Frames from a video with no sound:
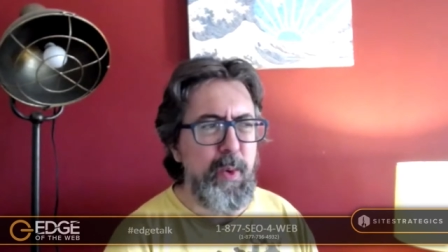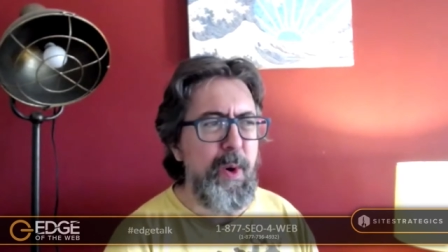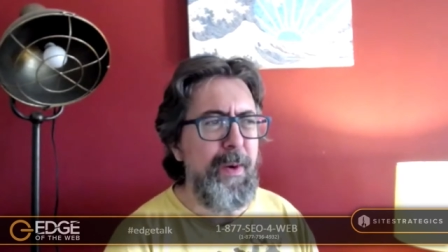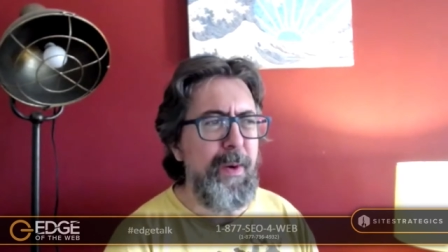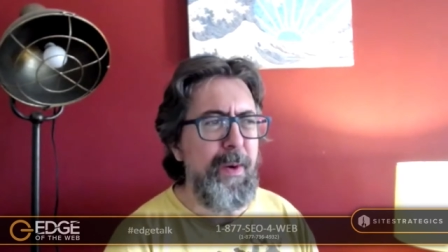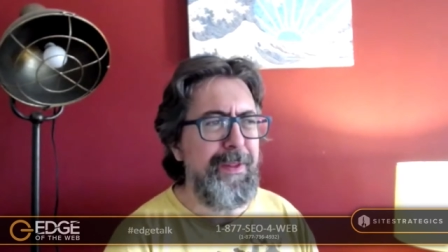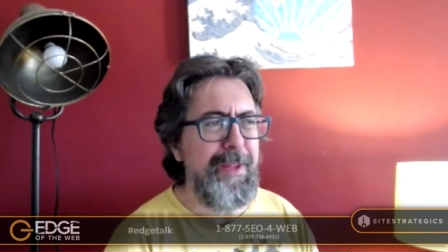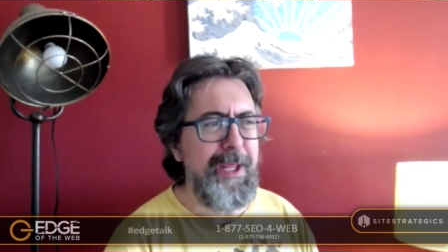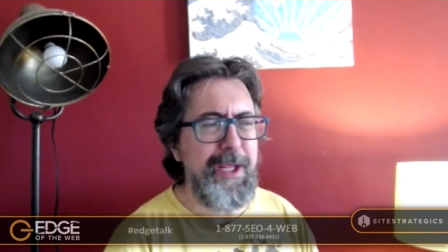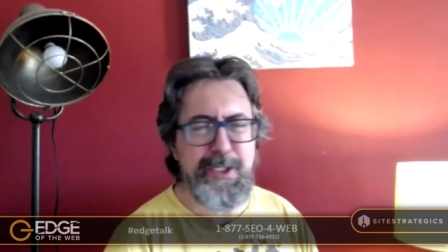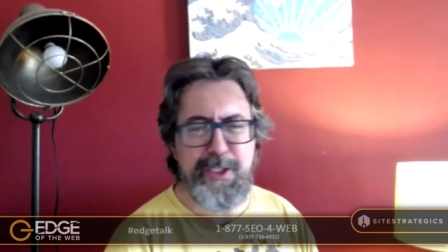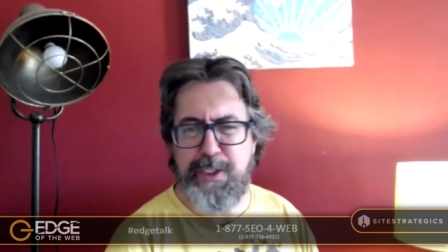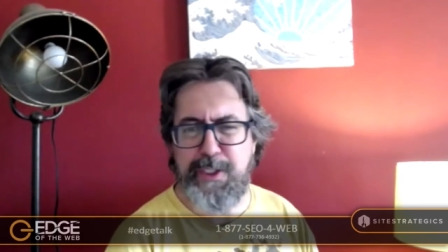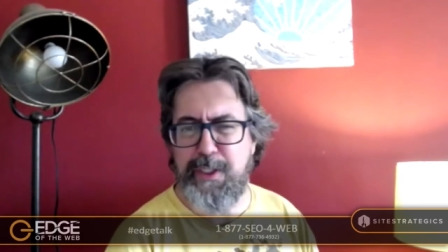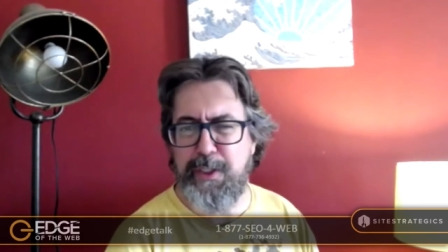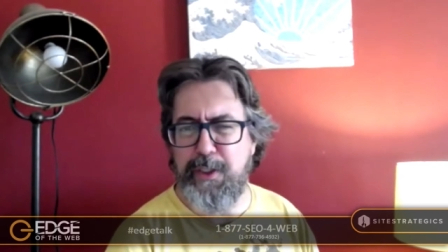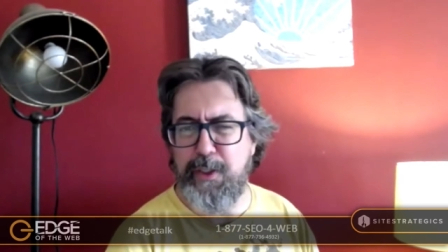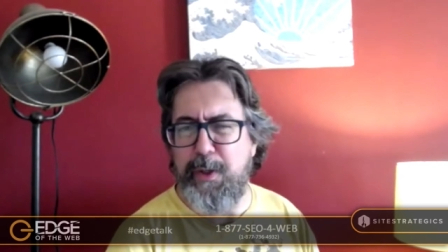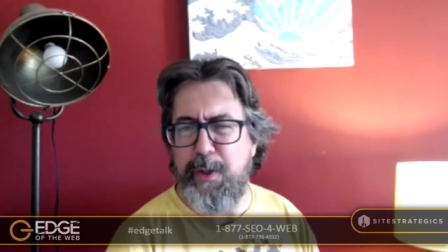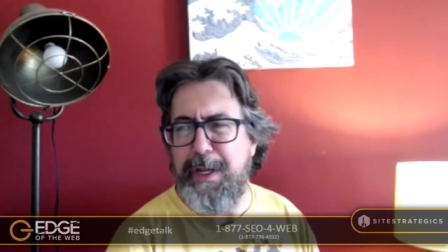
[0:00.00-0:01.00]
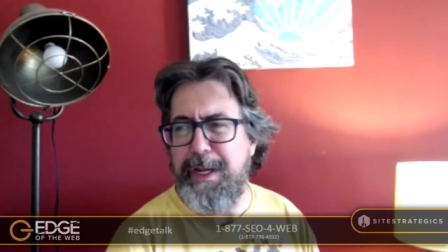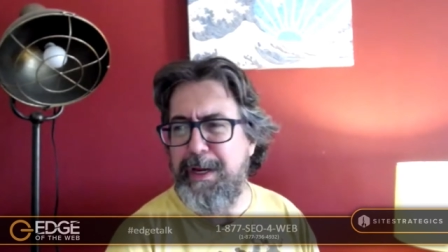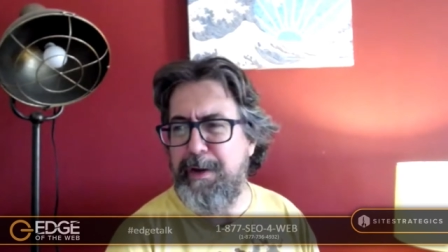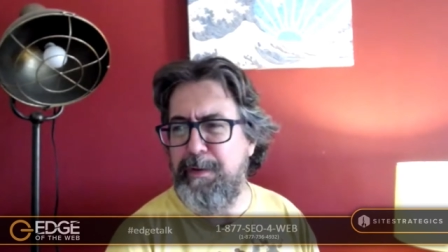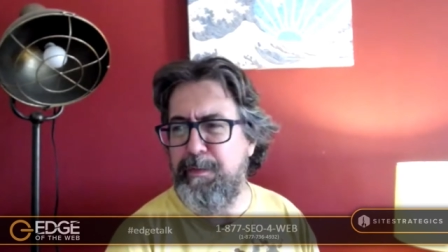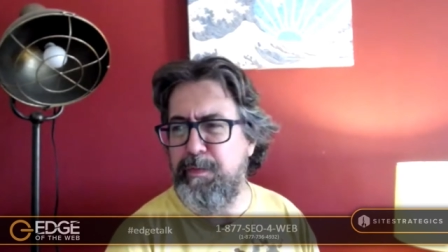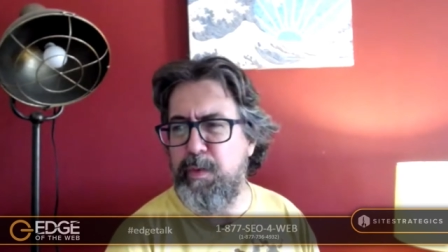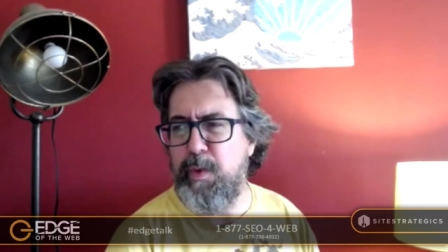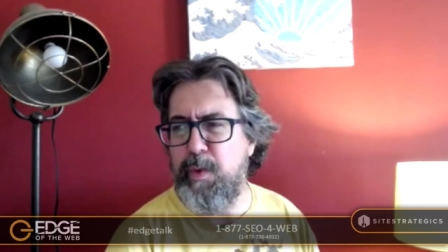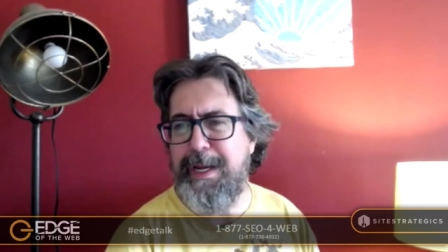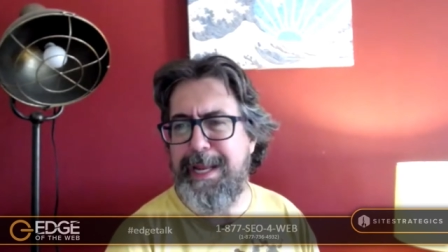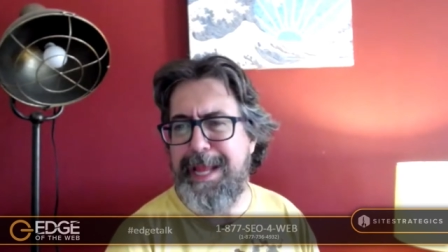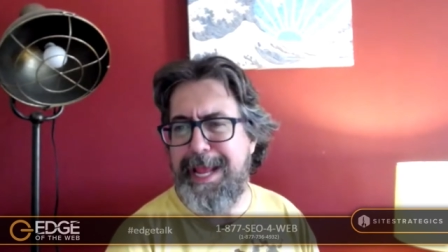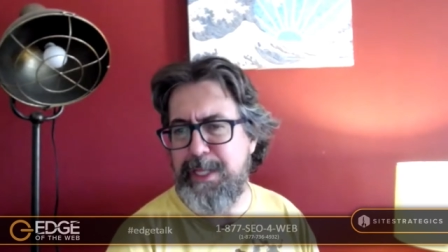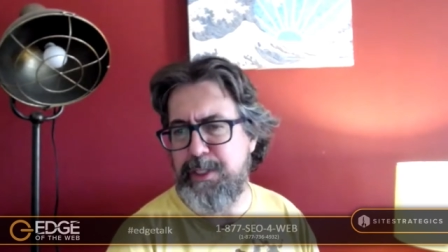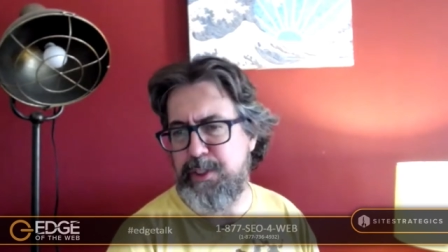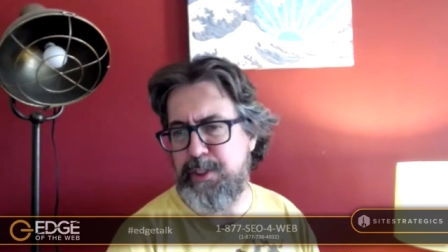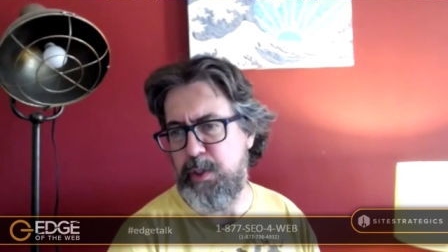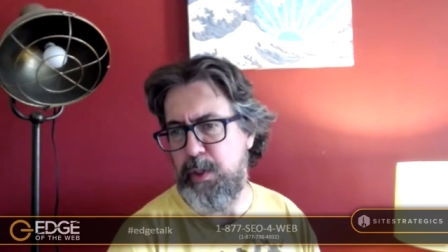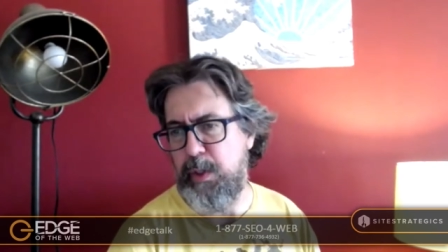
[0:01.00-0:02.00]
query that's looking for an
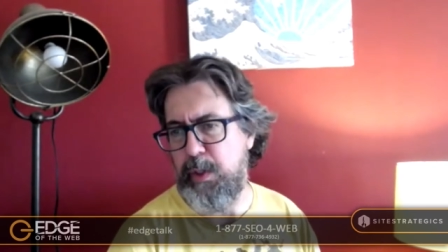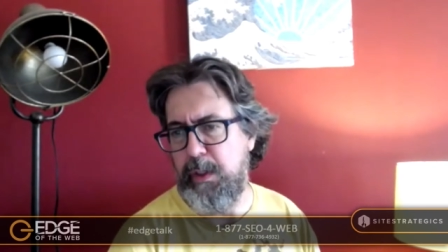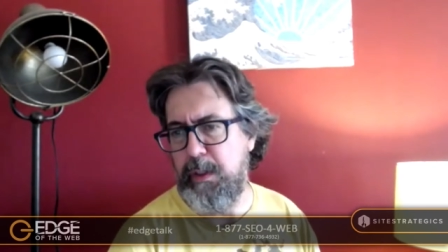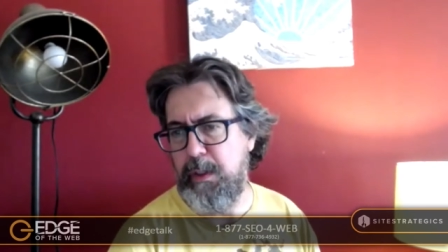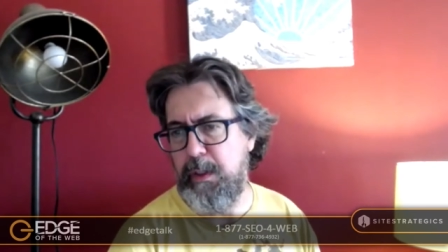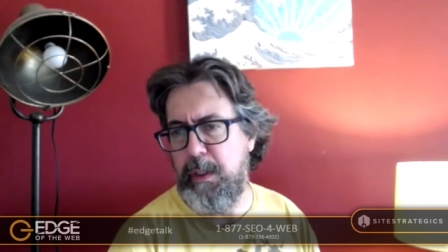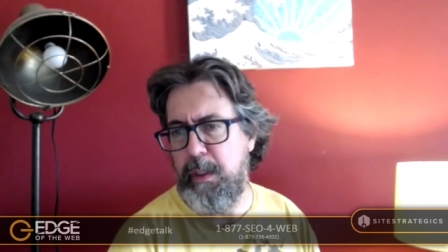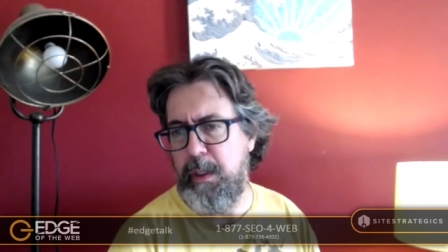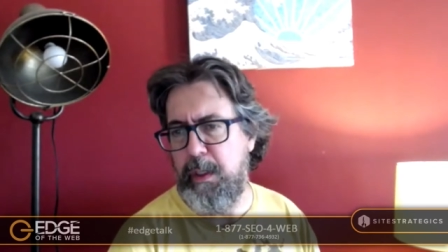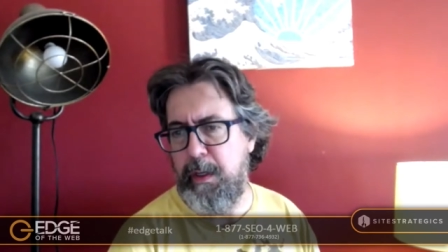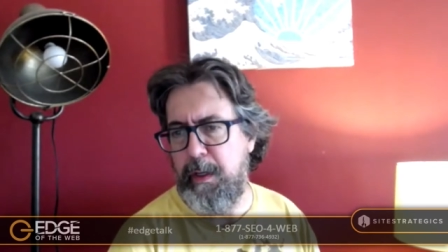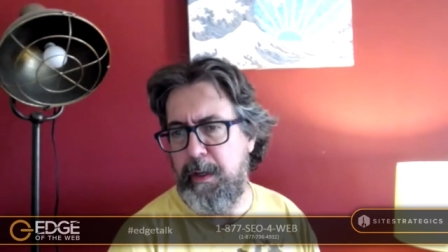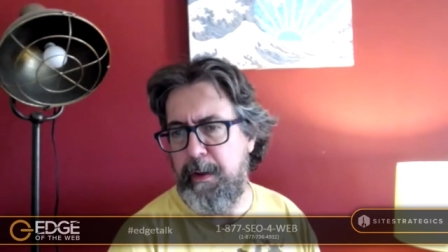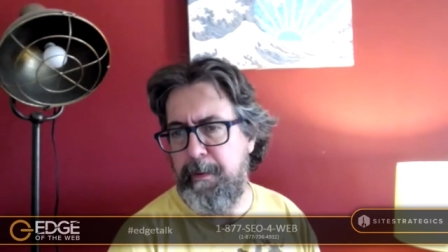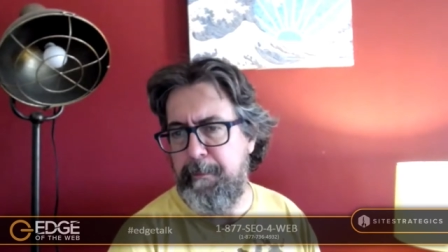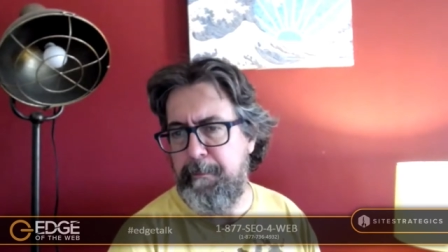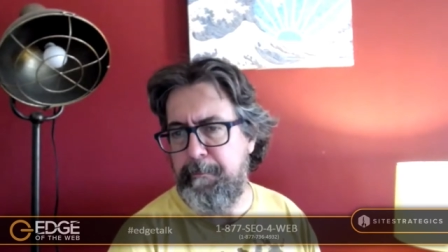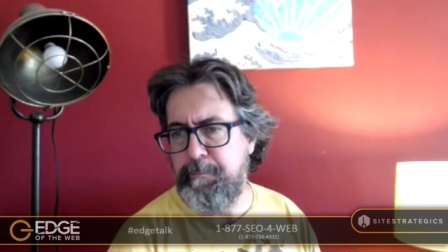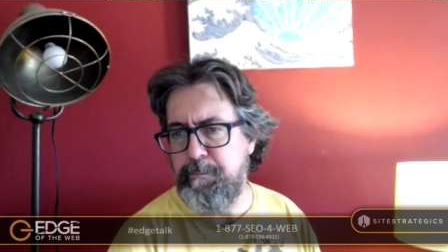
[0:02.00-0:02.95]
answer. Mm-hmm.